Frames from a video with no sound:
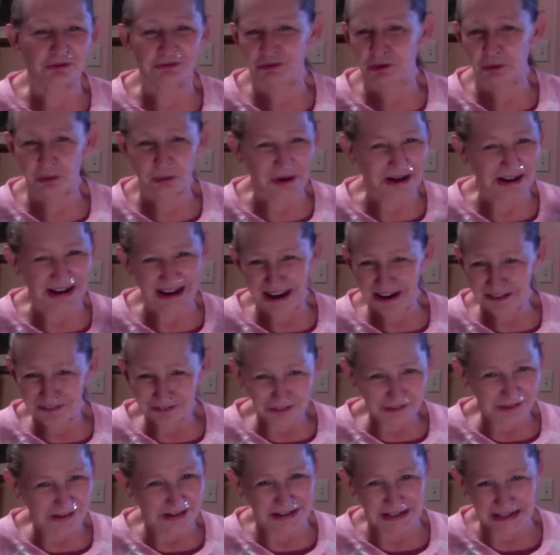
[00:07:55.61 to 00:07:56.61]
for
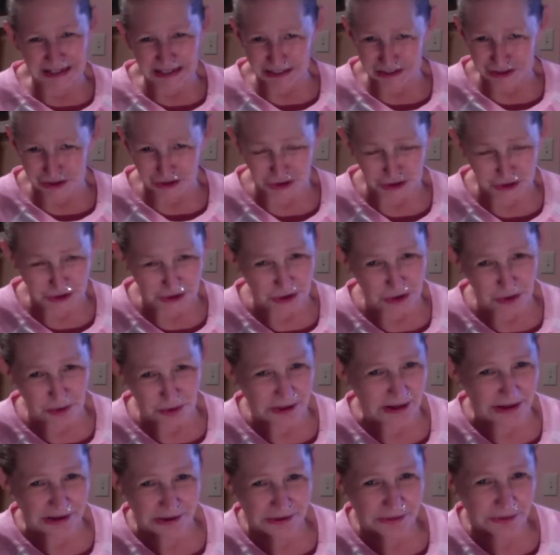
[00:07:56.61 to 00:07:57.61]
whatever it is you're going